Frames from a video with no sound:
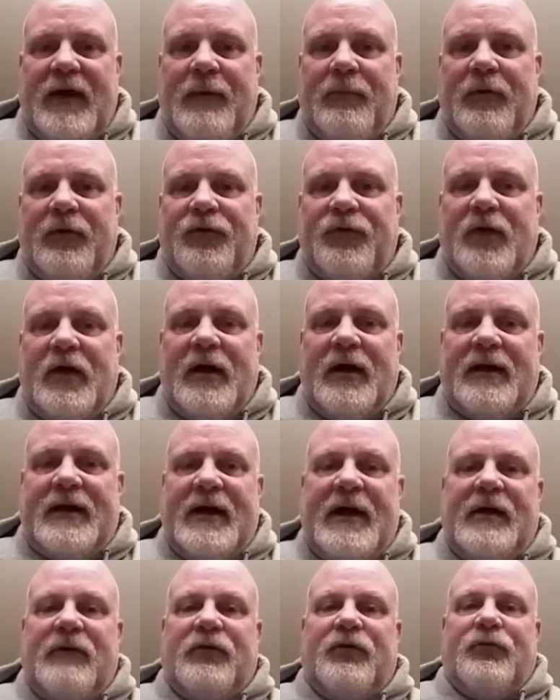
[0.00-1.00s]
time we saw it,
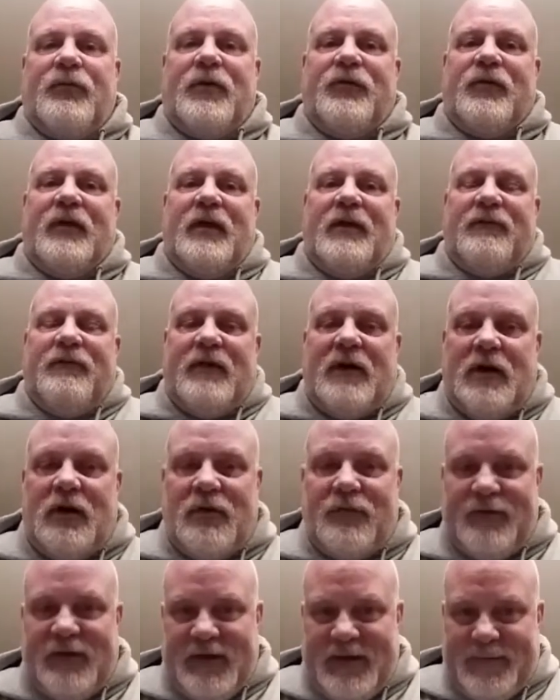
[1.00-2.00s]
Congress wasn't
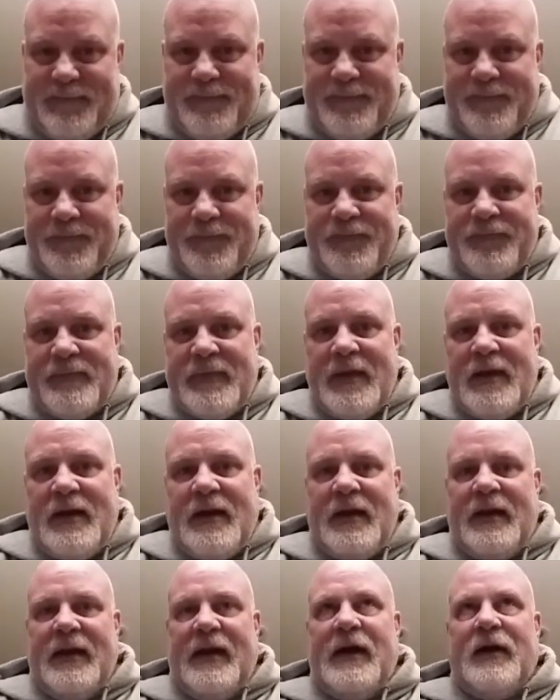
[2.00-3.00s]
involved in it.
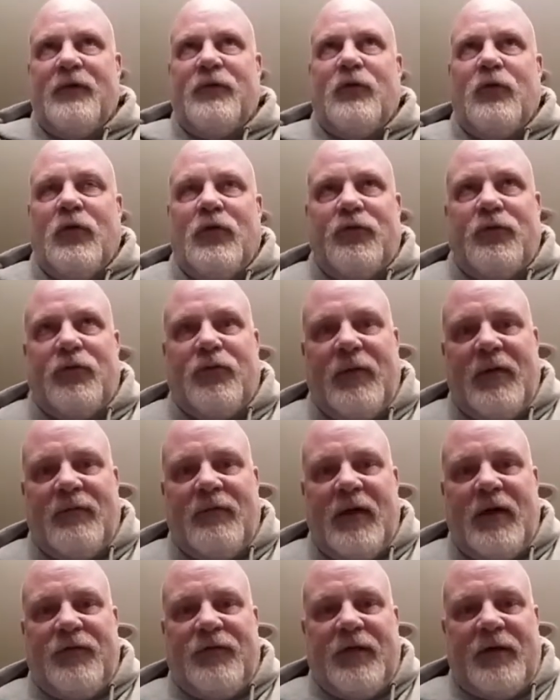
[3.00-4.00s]
And that, of course, was when
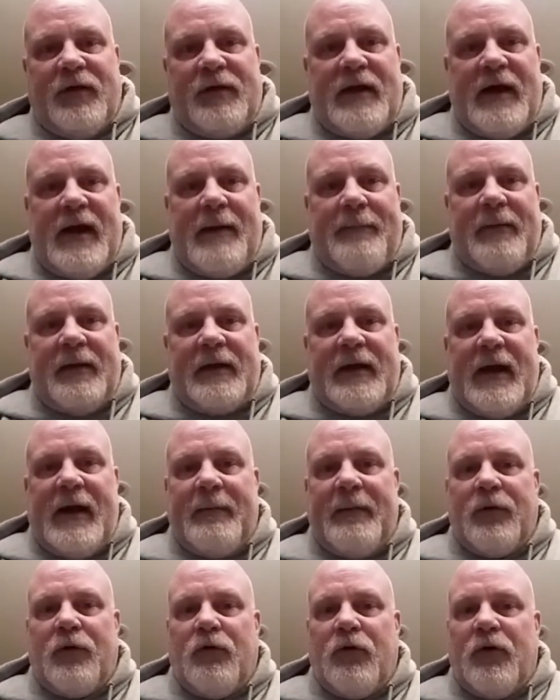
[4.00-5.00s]
Race to the Top and
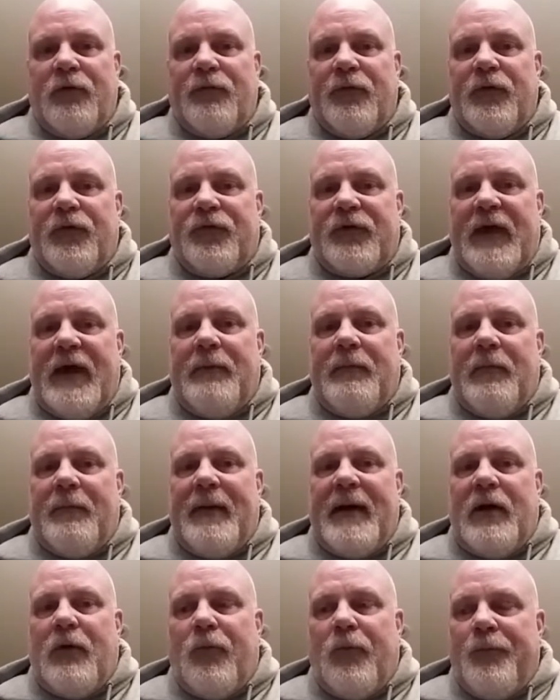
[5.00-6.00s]
Common Core first came
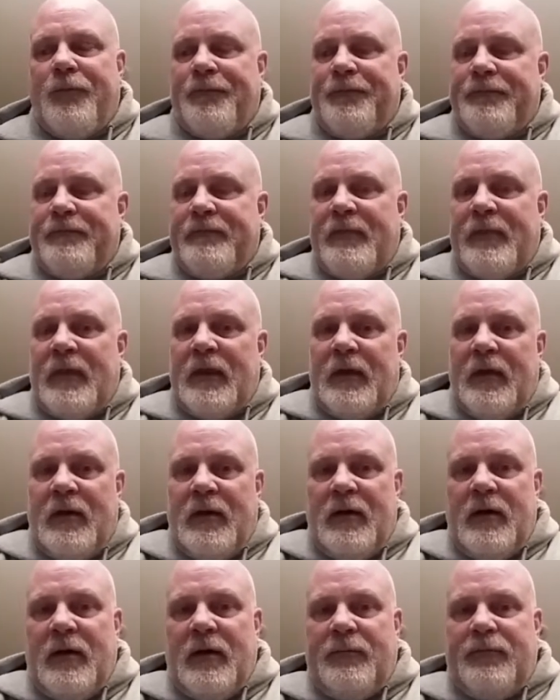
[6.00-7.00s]
about.
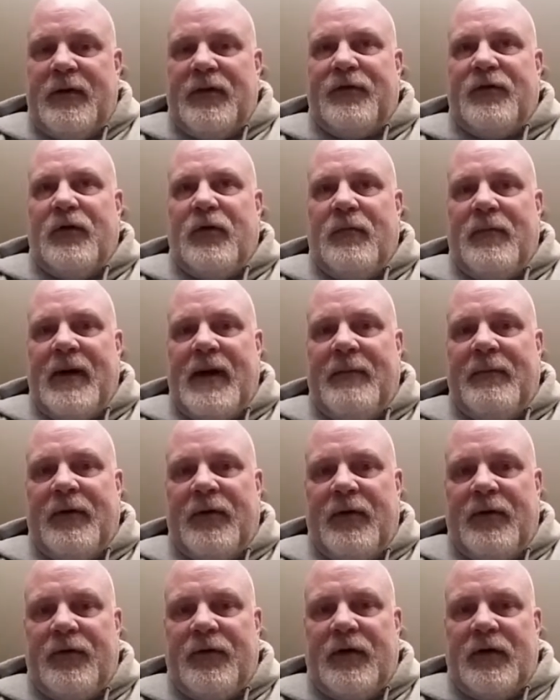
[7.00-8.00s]
President Obama
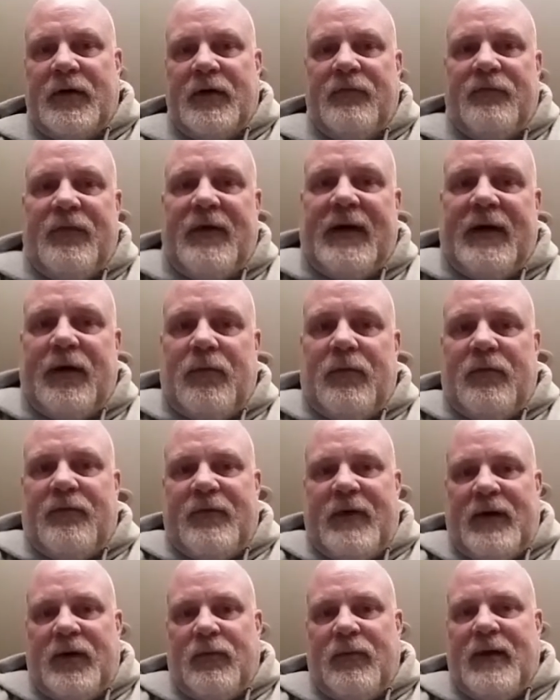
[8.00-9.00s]
and Arne Duncan
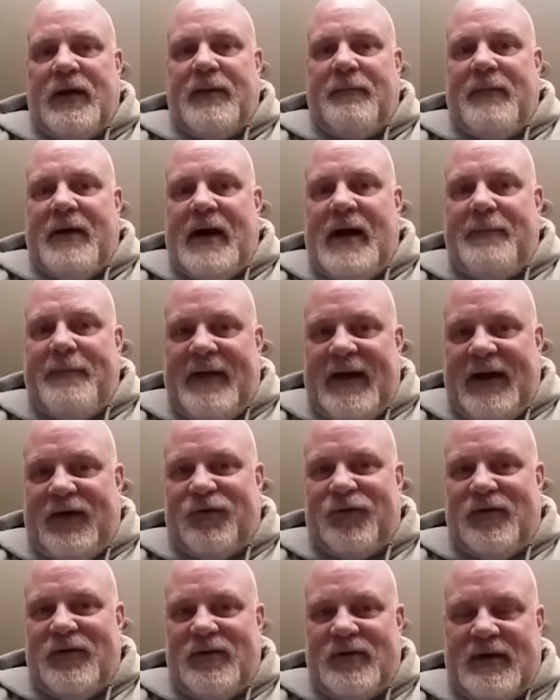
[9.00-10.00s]
found a way to
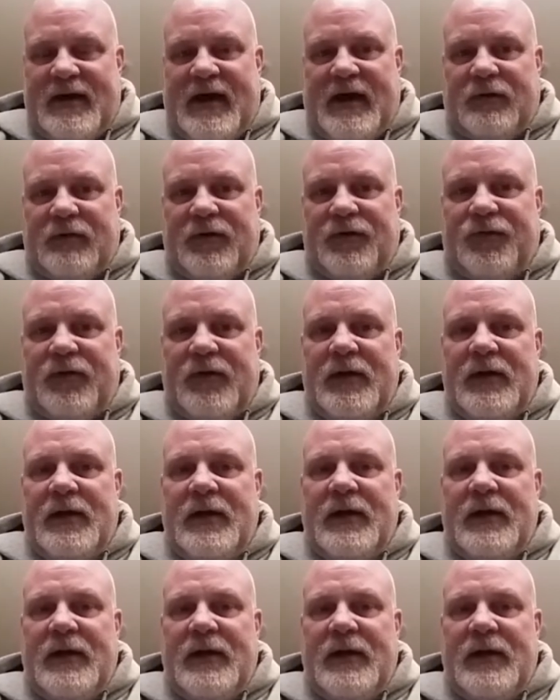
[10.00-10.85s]
bypass Congress,